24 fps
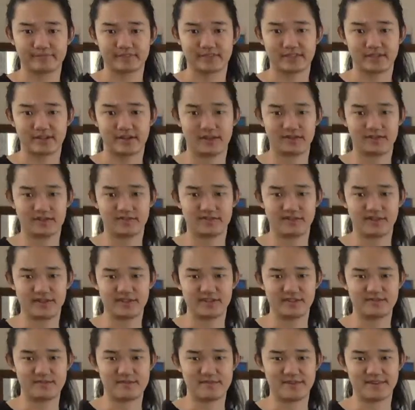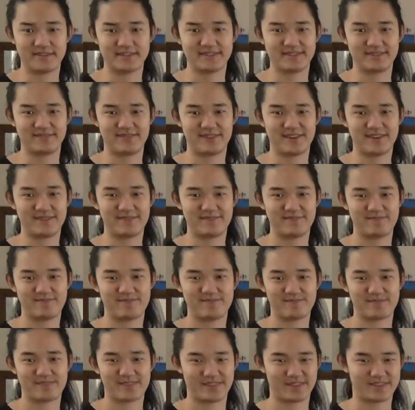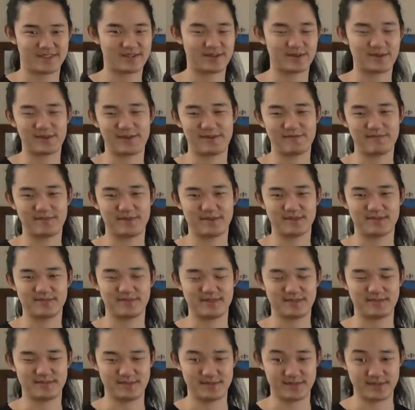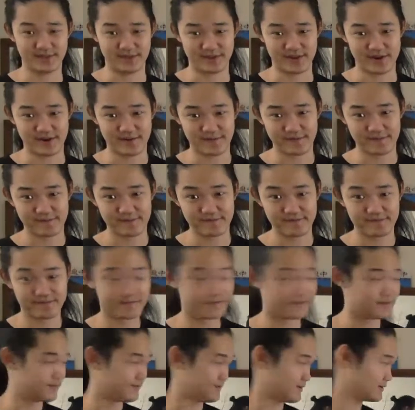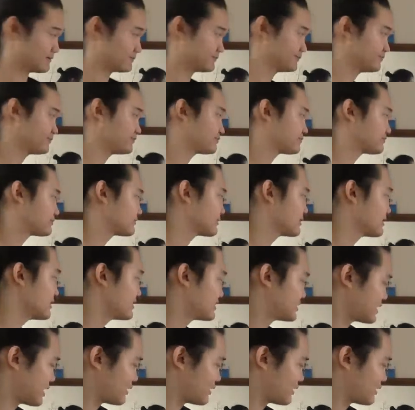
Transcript: conservation of momentum, right? The total impulse must be 0. Right? So